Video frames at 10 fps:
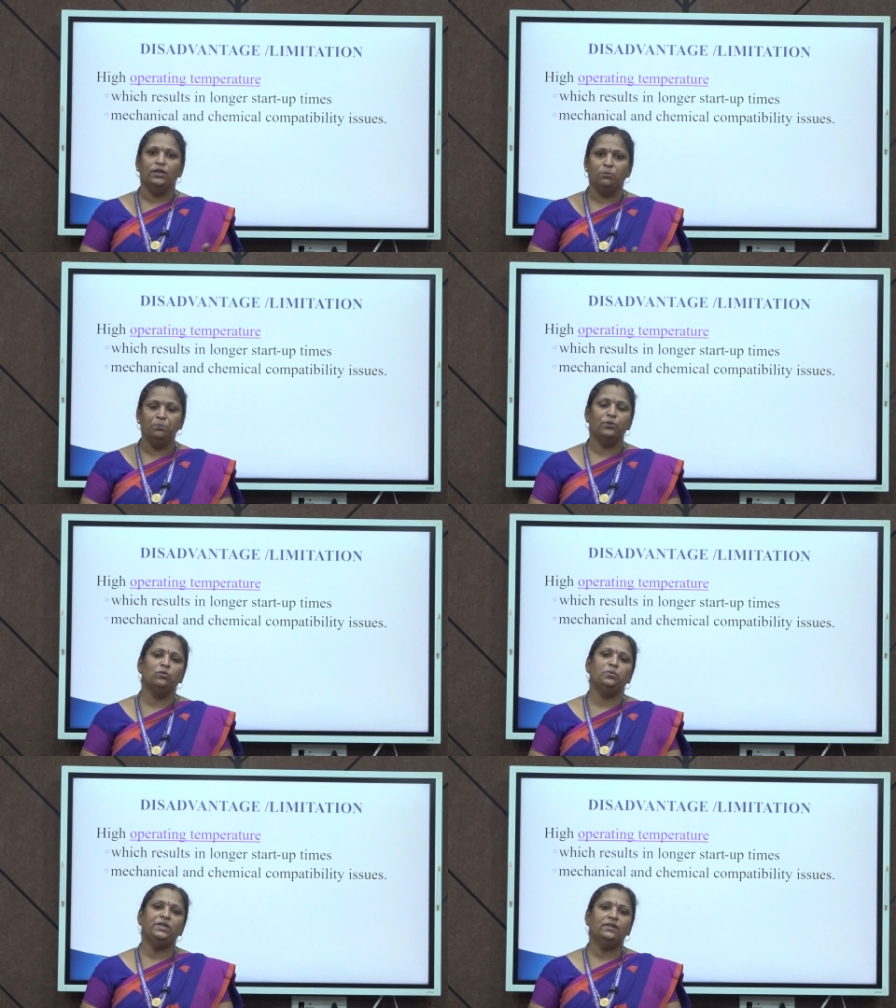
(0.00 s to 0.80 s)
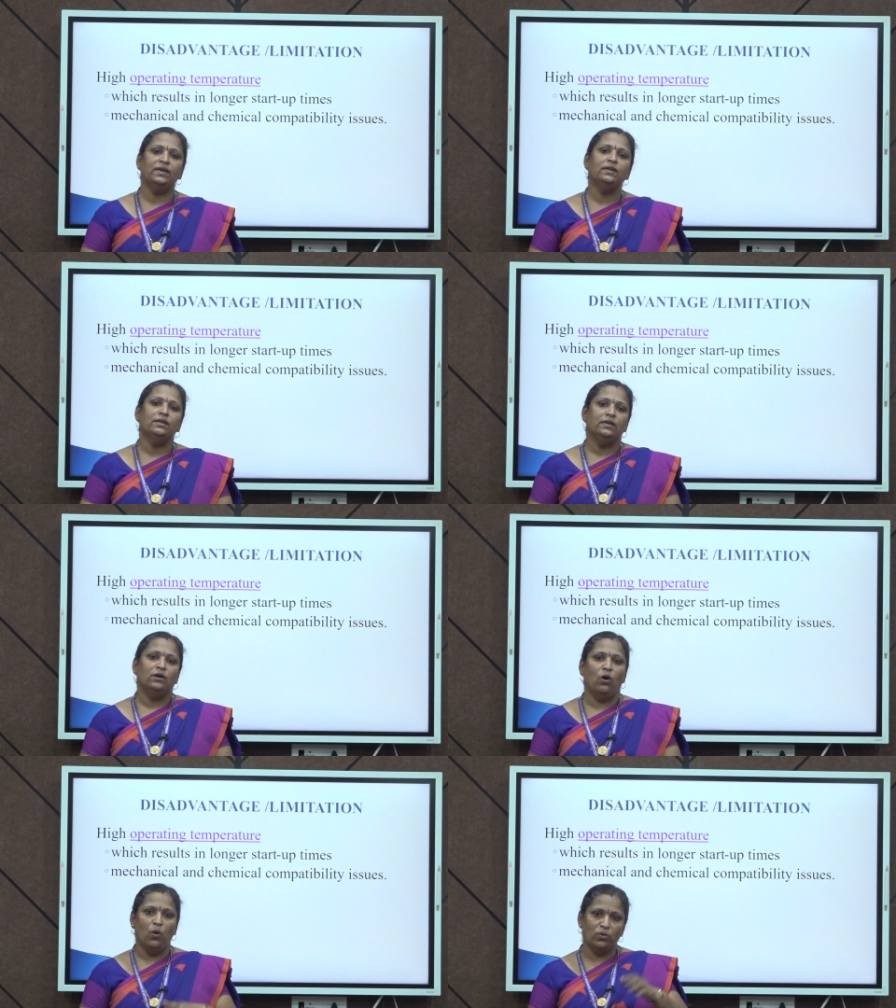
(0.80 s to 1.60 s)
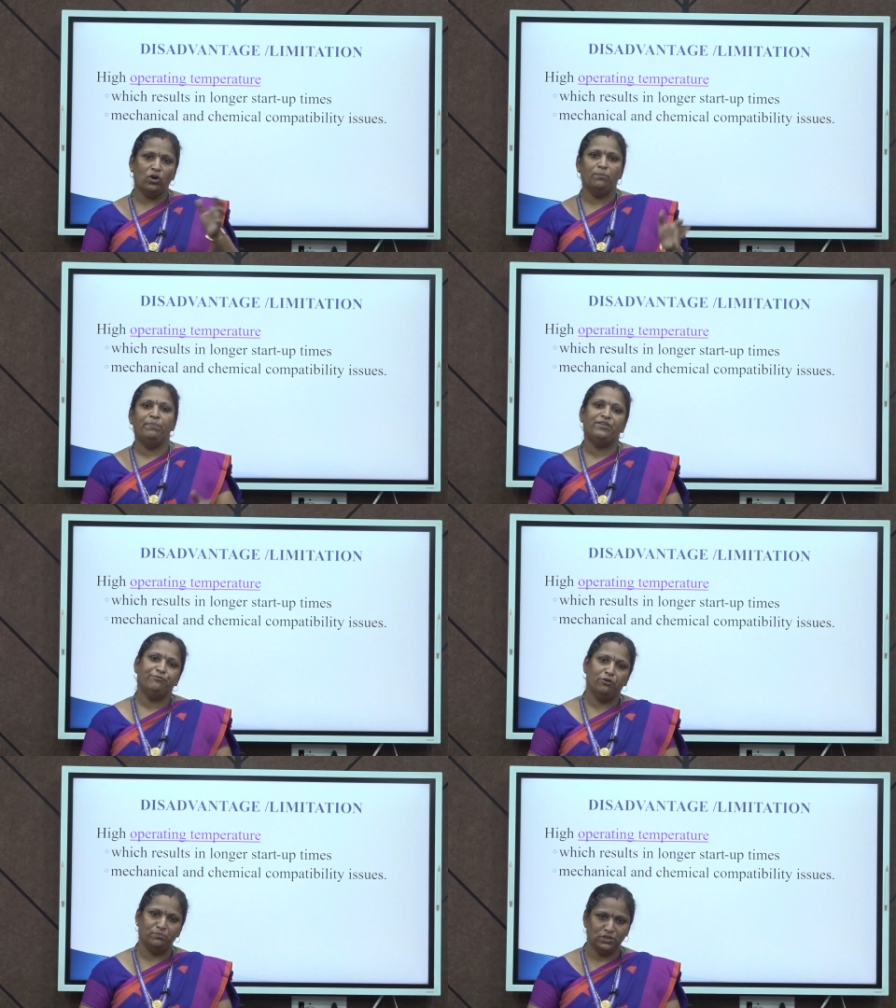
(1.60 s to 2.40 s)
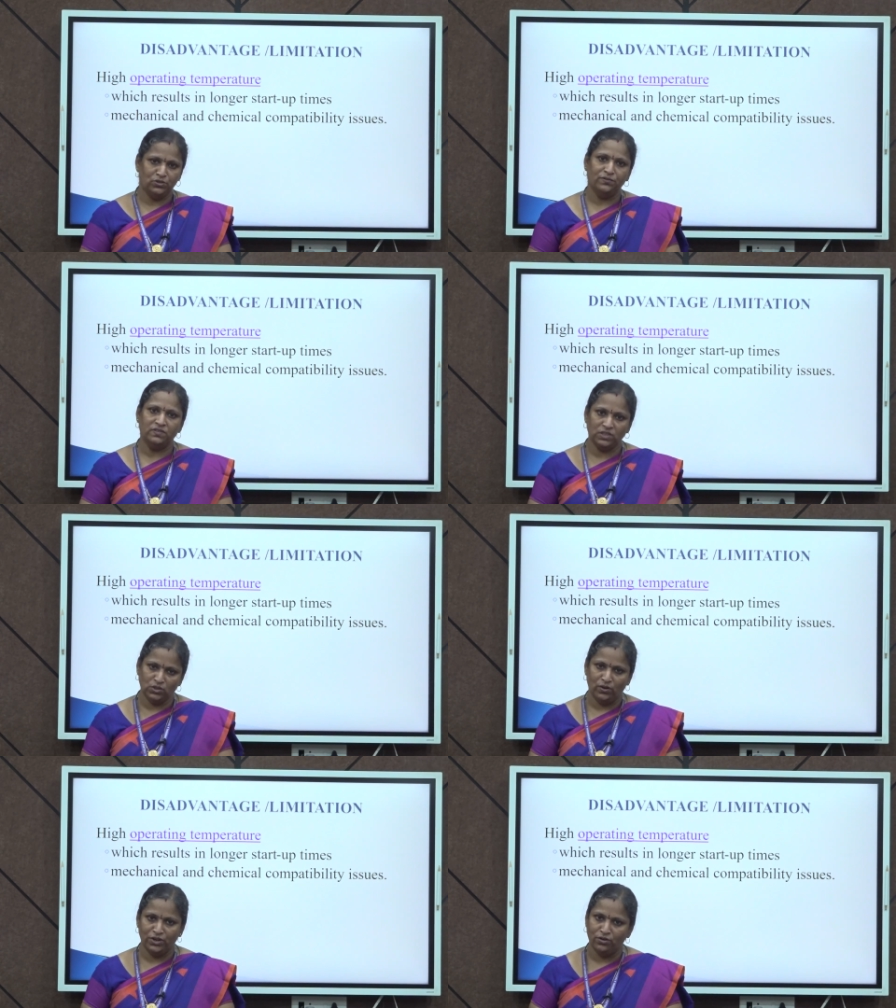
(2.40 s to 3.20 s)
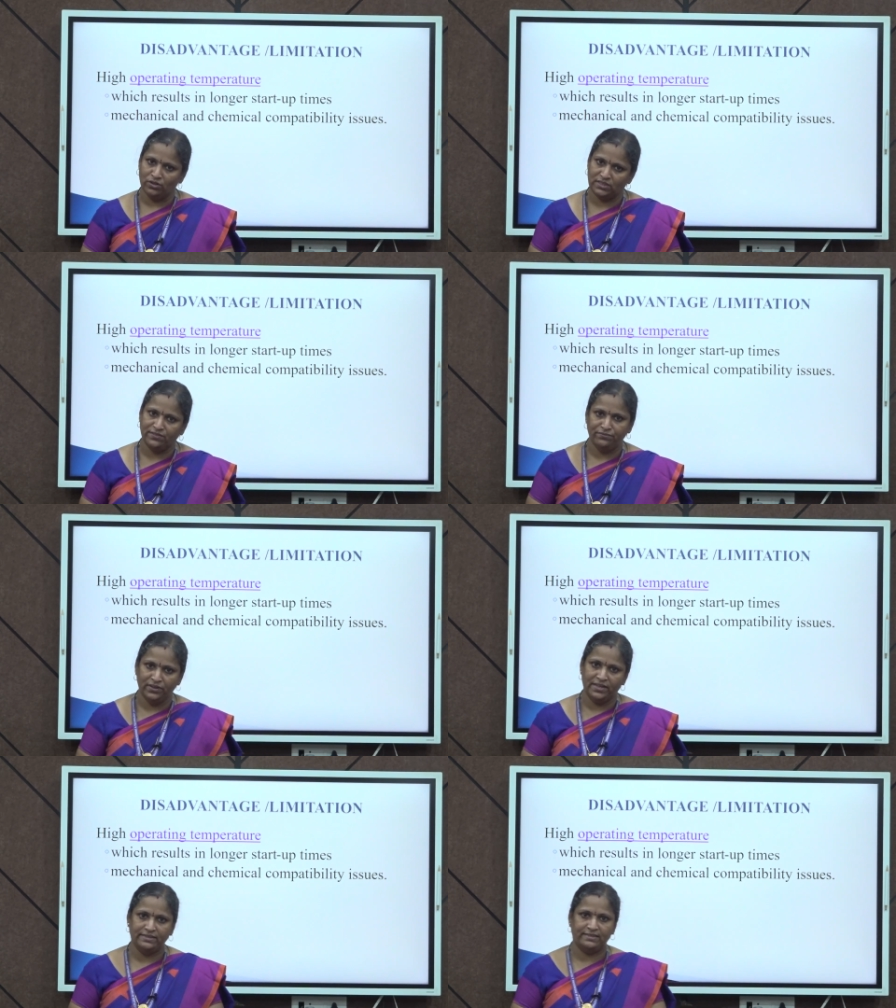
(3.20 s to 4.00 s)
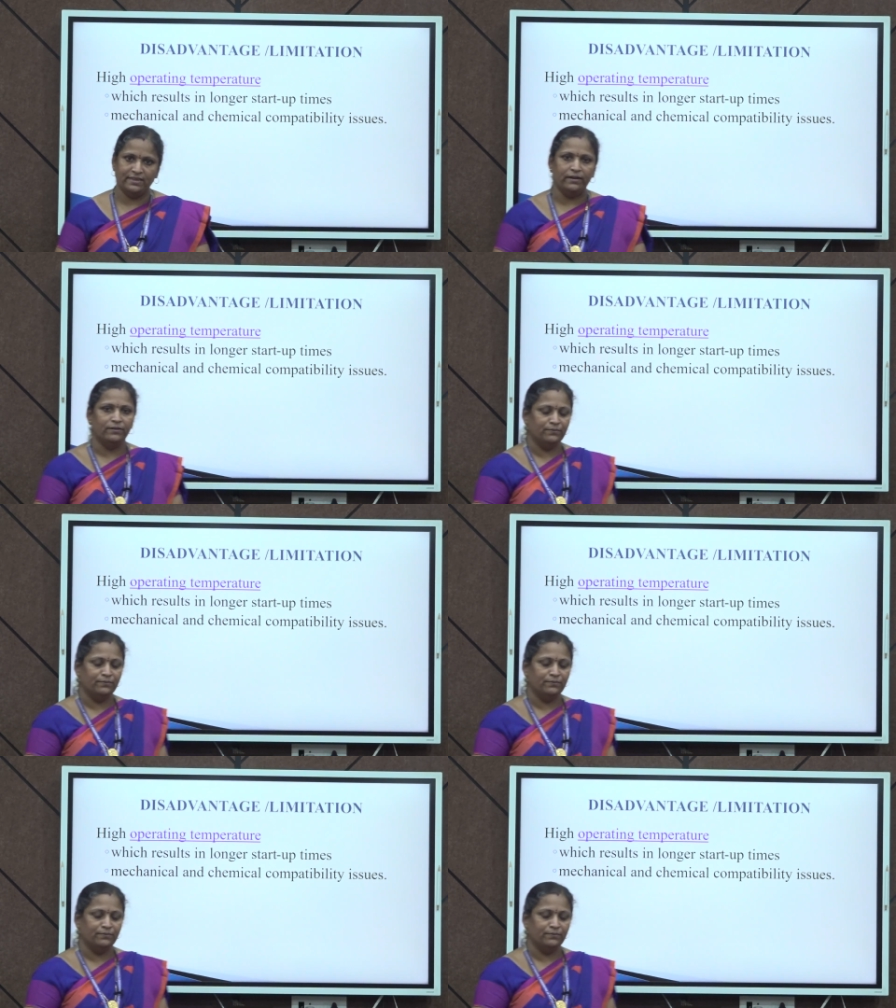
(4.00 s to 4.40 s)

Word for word: improving the overall performance of the solid oxide fuel cell.